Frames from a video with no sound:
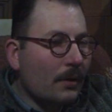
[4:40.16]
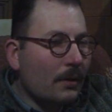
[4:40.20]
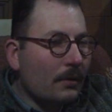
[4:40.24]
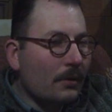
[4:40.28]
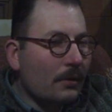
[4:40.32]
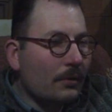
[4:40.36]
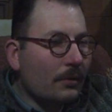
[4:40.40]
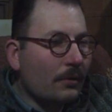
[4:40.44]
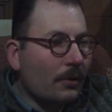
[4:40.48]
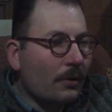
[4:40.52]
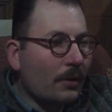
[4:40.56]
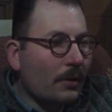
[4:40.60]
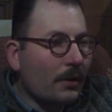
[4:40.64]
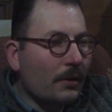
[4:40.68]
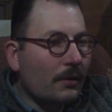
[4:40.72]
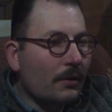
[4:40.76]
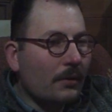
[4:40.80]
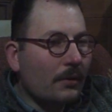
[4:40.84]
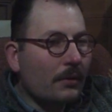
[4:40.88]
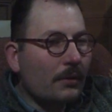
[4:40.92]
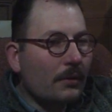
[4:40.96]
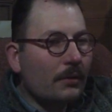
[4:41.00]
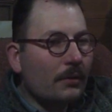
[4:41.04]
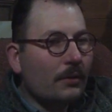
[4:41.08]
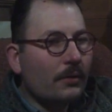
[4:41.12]
decided
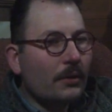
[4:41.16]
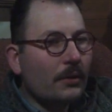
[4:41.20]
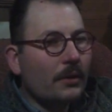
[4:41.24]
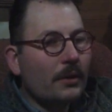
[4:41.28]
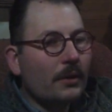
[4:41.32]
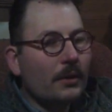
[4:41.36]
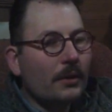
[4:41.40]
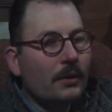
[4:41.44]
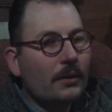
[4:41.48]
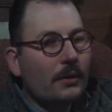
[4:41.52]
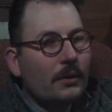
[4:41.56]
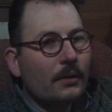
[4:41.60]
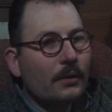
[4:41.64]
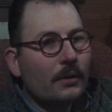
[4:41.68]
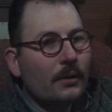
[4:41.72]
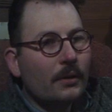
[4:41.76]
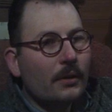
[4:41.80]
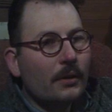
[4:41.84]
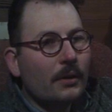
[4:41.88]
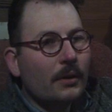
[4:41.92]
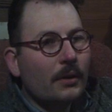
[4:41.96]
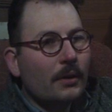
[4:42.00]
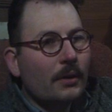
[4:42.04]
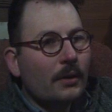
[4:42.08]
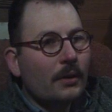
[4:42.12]
that
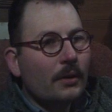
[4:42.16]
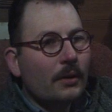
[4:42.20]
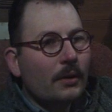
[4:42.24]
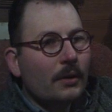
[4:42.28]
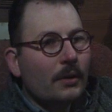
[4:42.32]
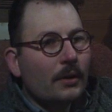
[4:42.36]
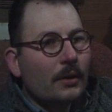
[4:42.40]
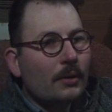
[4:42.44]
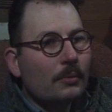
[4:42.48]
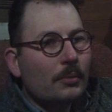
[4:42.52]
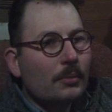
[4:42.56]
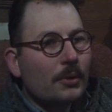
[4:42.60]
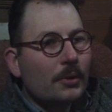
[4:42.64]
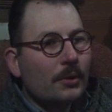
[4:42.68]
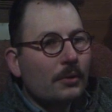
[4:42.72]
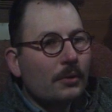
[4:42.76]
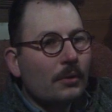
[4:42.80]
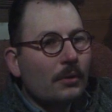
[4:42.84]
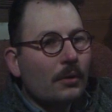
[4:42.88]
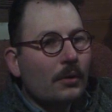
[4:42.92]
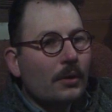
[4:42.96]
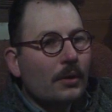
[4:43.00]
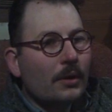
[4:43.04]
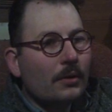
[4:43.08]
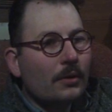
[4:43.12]
it would be a good
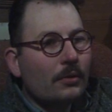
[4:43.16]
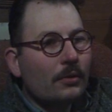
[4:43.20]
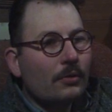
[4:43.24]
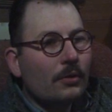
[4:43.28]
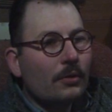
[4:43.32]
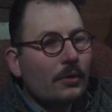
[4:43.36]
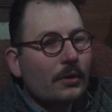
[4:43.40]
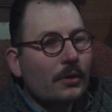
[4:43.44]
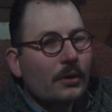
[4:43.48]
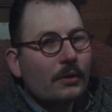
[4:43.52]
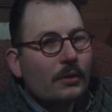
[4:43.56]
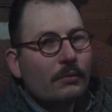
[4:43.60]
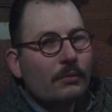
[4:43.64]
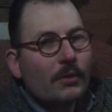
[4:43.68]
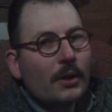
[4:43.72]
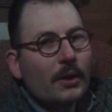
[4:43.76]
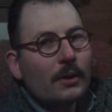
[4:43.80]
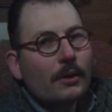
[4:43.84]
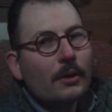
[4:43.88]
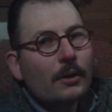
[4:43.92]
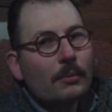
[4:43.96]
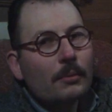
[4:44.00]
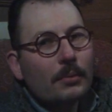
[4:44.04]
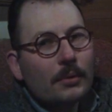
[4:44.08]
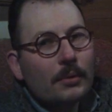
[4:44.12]
idea to try and give that
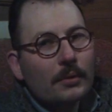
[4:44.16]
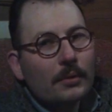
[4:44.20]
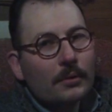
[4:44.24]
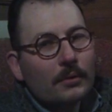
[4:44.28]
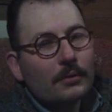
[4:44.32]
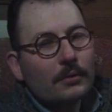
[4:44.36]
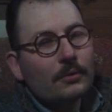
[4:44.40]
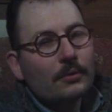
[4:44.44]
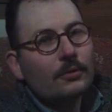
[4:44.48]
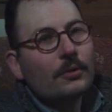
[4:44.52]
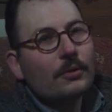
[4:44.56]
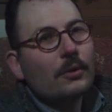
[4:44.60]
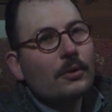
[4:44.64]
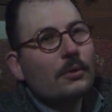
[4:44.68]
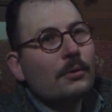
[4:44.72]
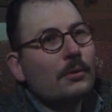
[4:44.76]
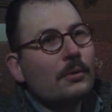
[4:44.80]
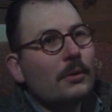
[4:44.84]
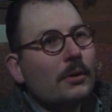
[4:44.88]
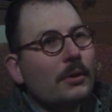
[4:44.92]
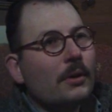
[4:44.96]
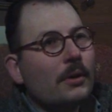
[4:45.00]
up, and so